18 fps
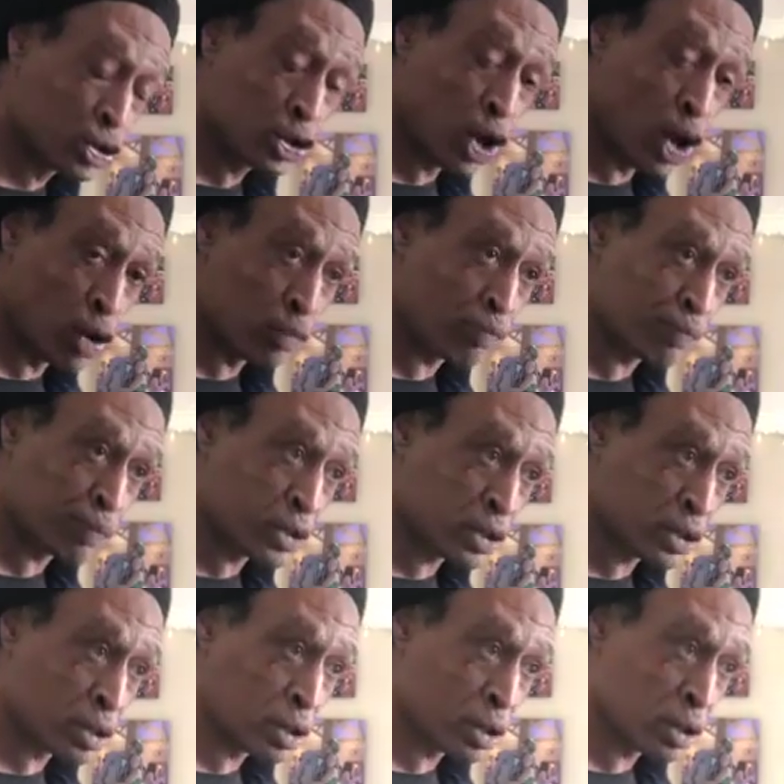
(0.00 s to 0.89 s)
just the
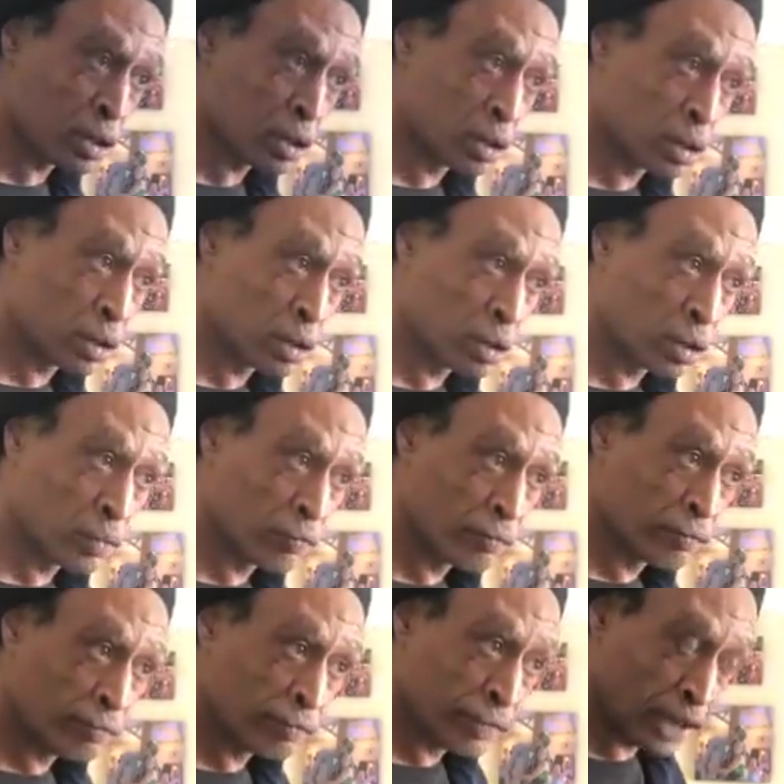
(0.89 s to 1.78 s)
tops.
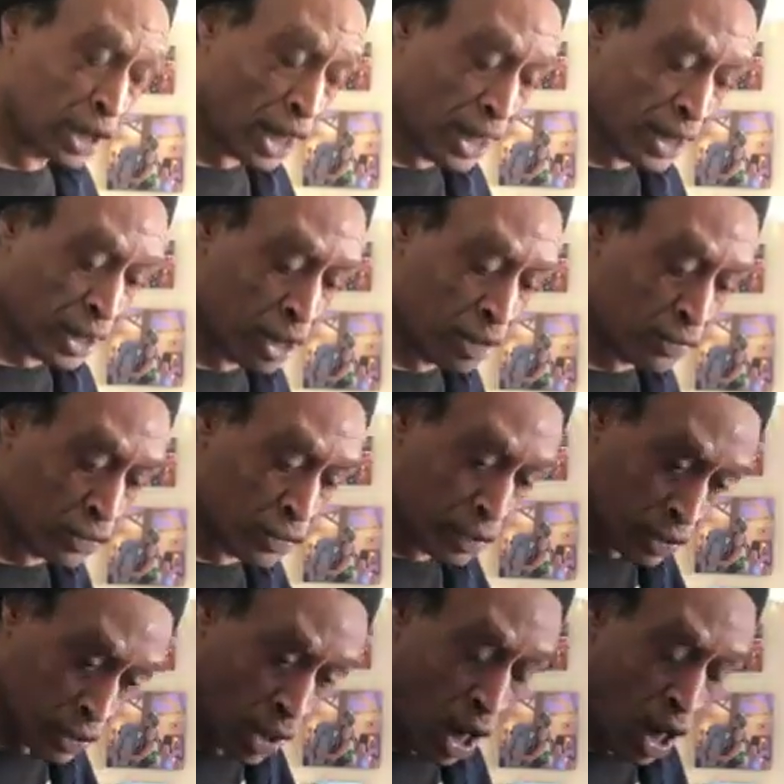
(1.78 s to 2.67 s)
And
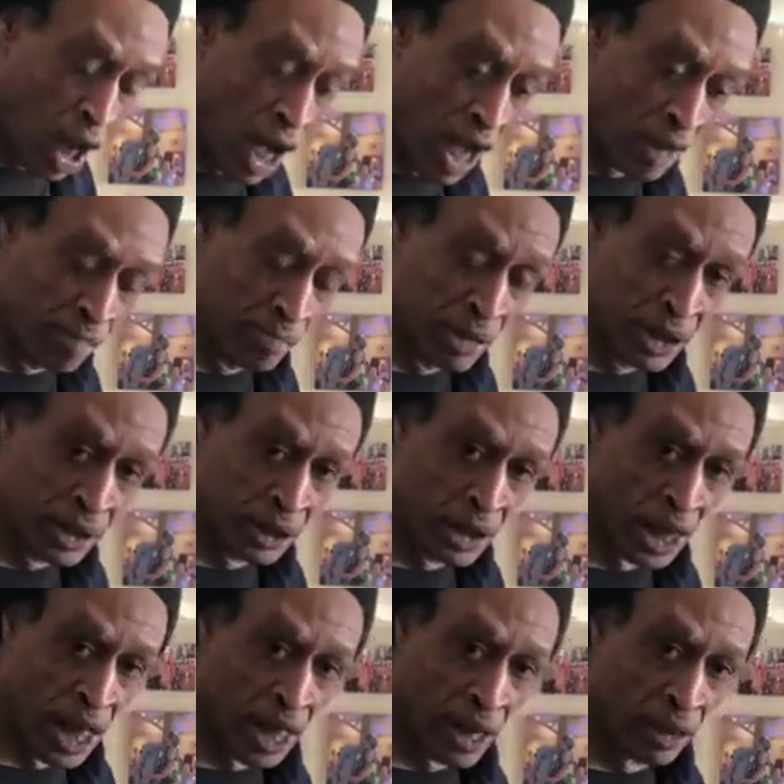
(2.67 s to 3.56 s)
the high
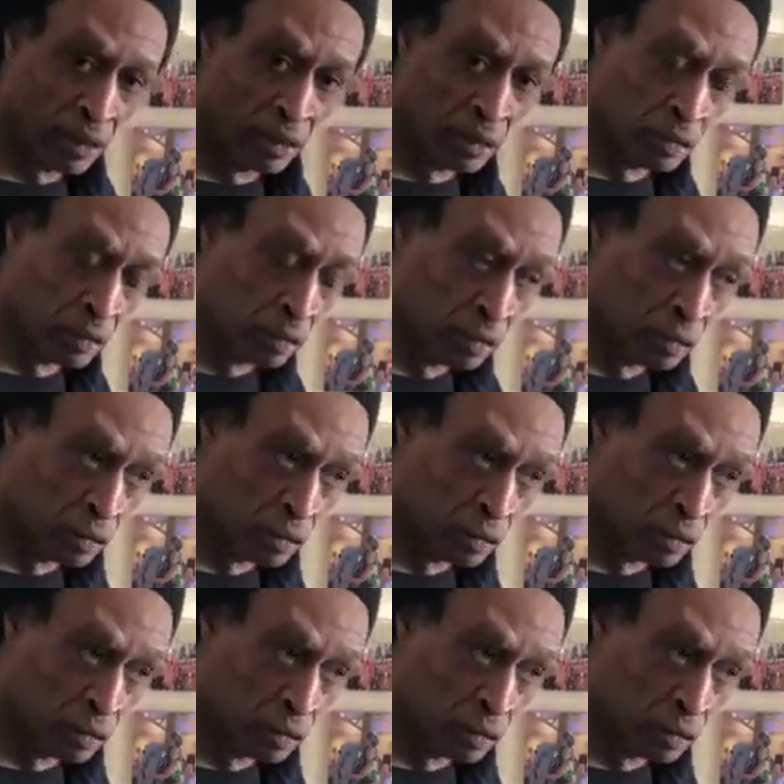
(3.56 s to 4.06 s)
mid there,